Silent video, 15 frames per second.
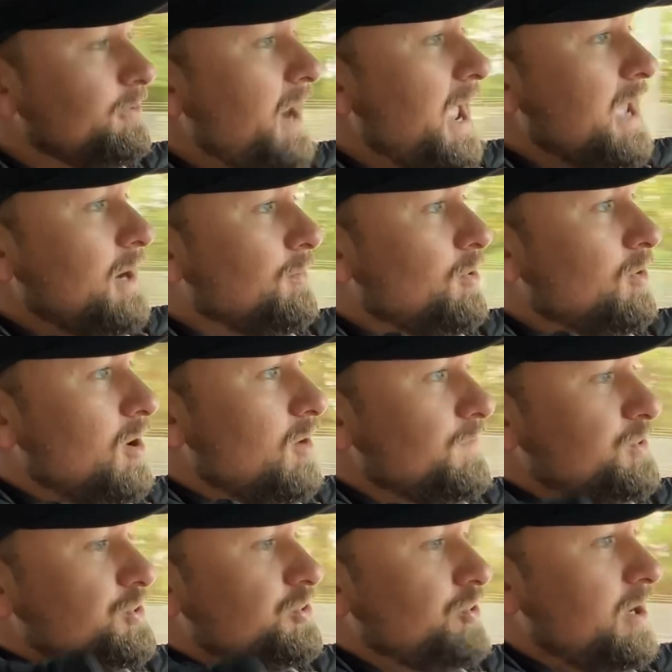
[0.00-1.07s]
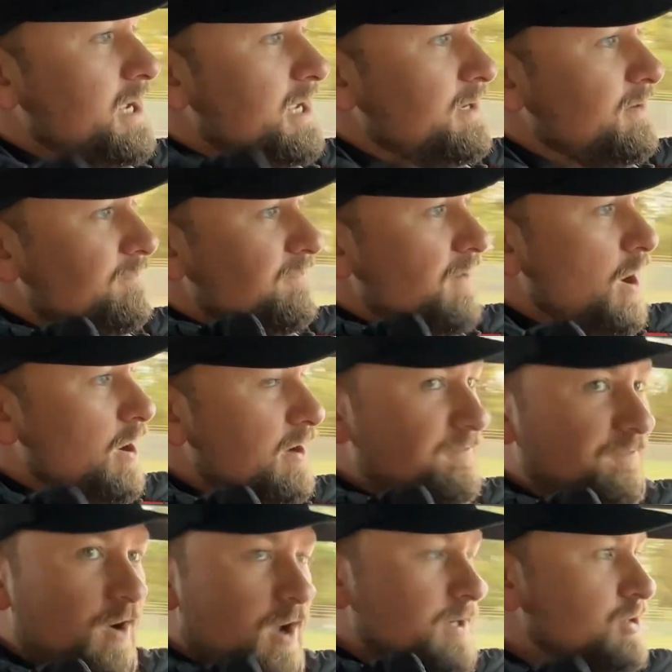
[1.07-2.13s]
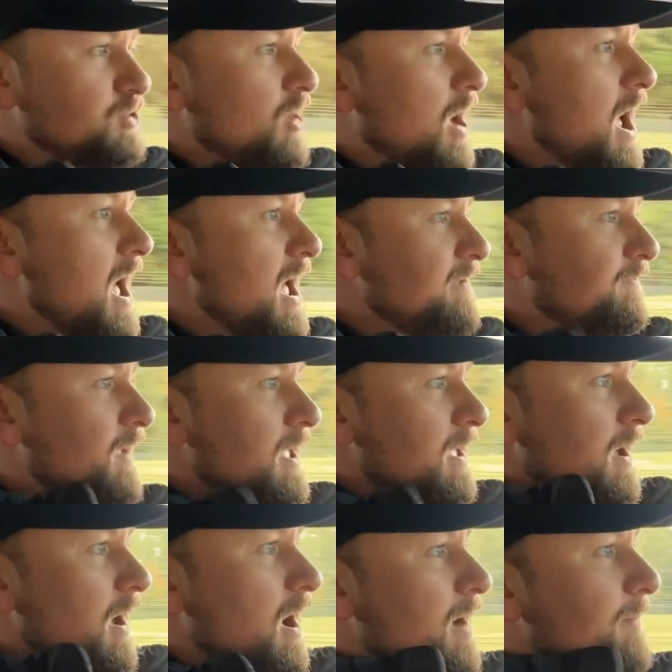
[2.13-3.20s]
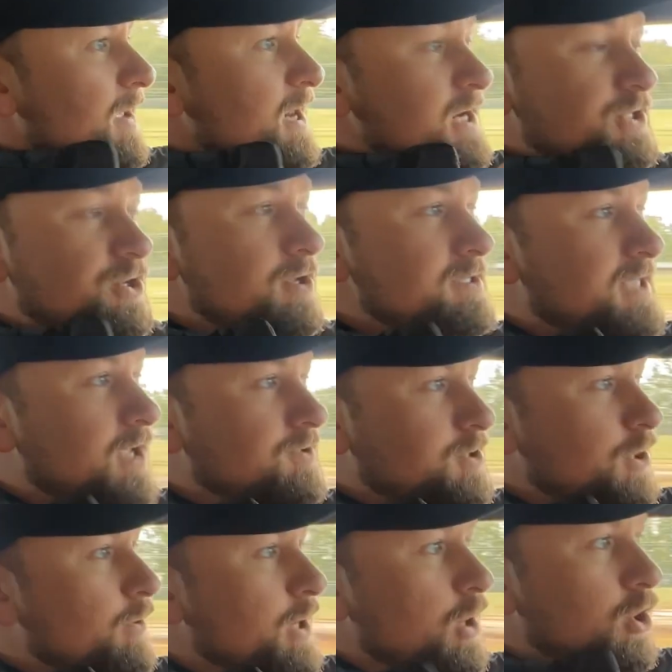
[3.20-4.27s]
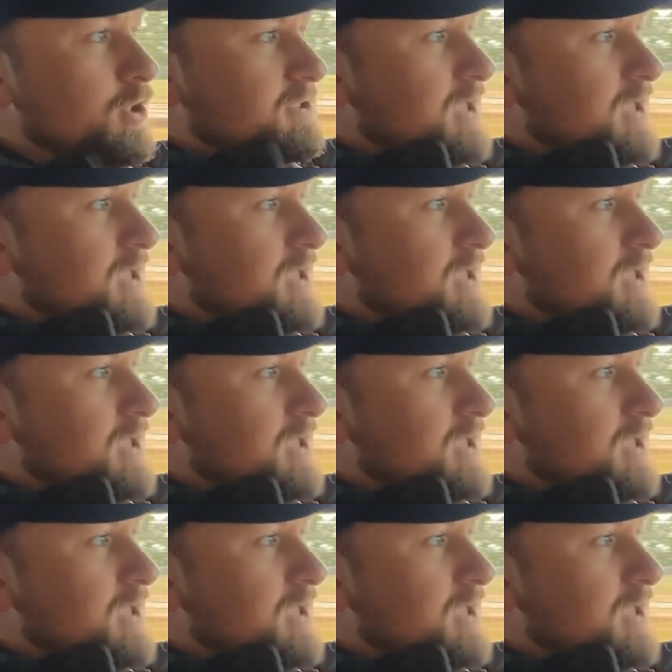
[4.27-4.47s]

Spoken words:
animal on the street. Very fun to drive. And as you can tell too, it hooked